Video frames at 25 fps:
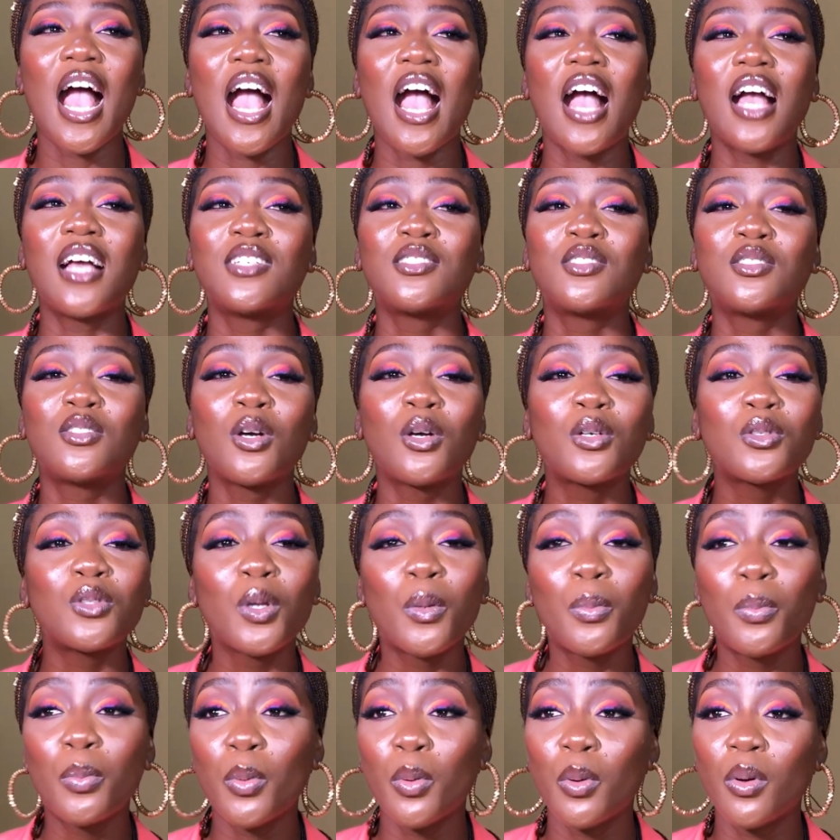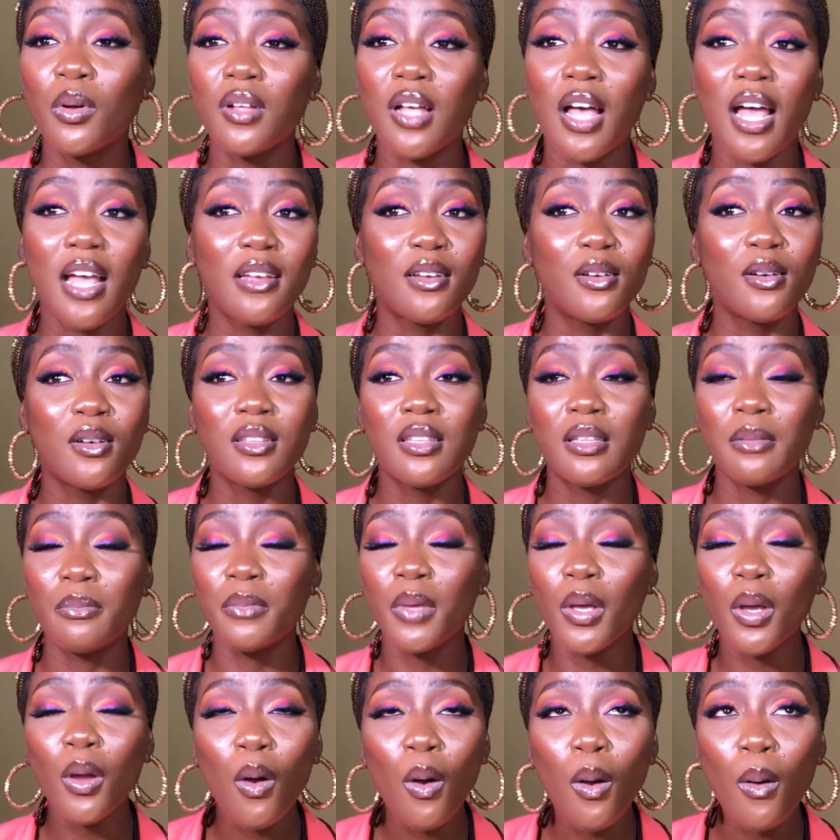I got the
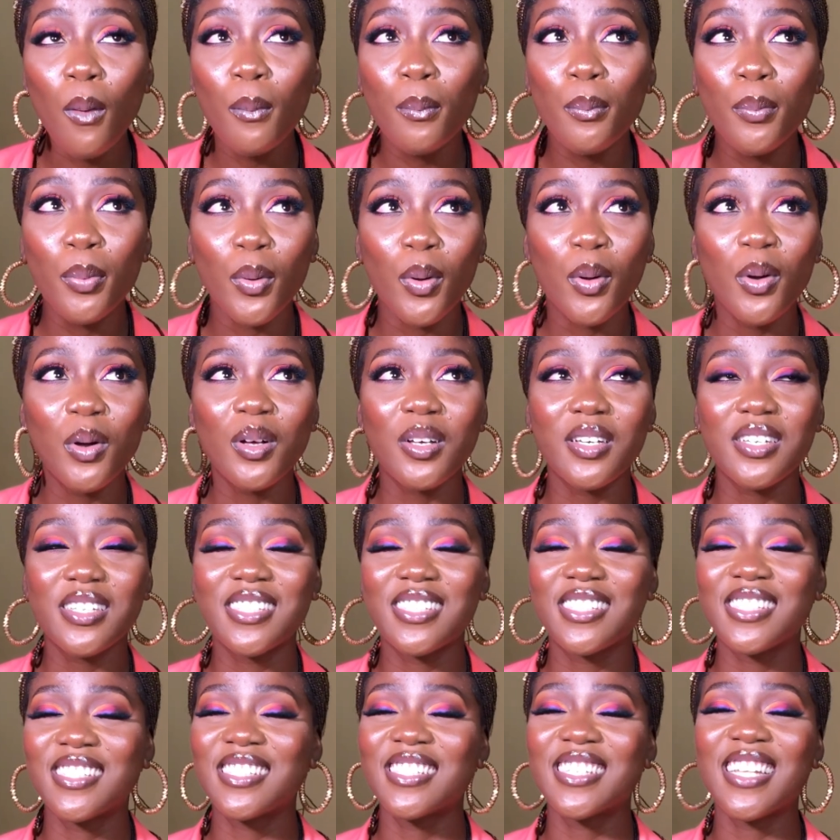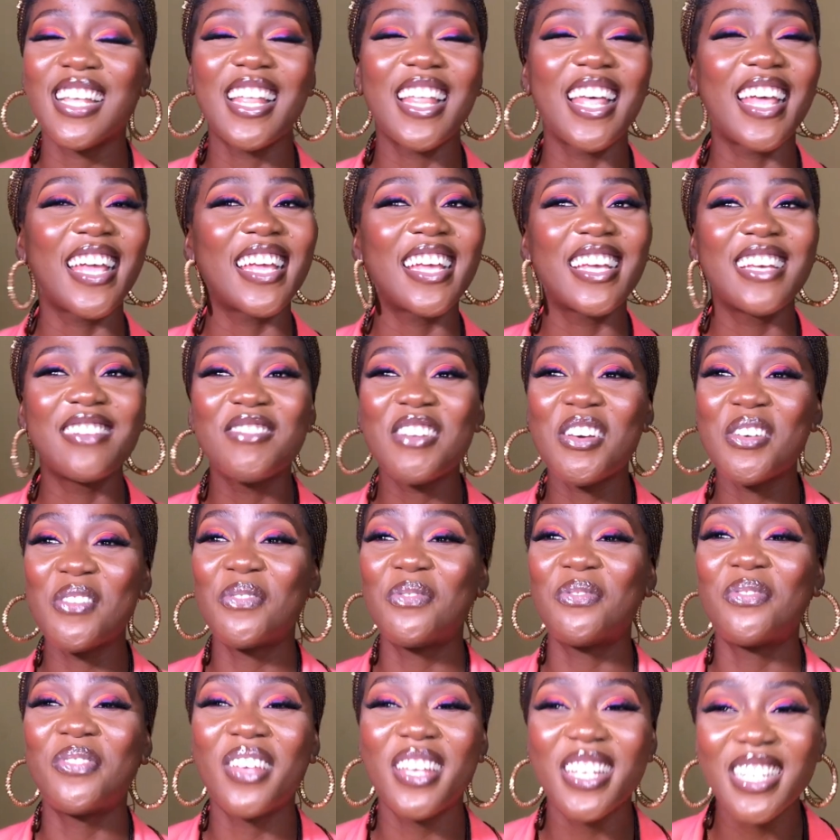makeup box, like my
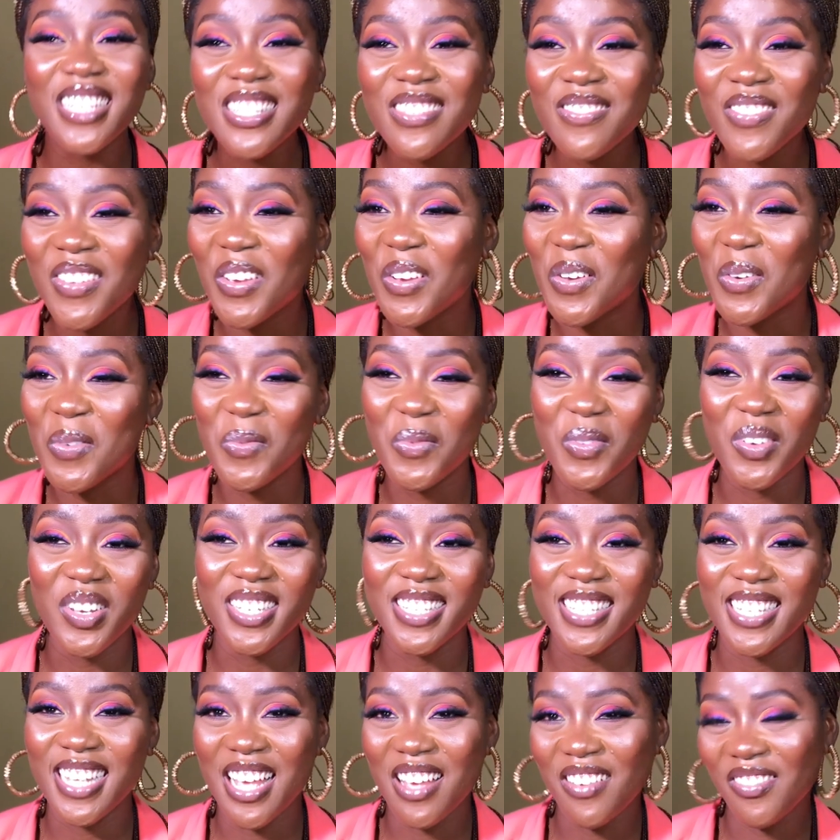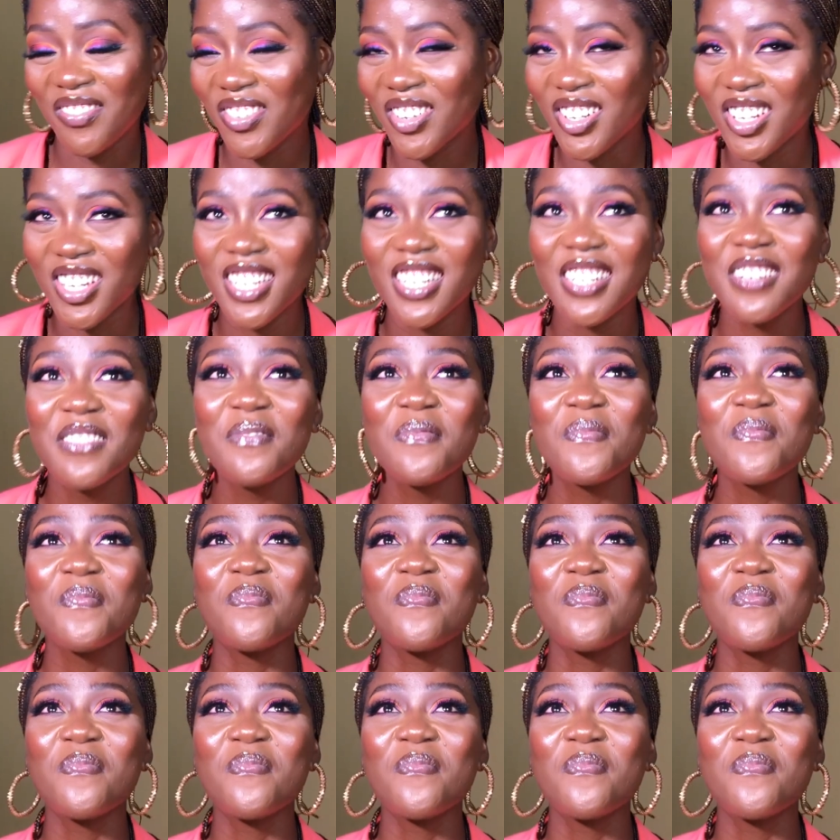first makeup box ever.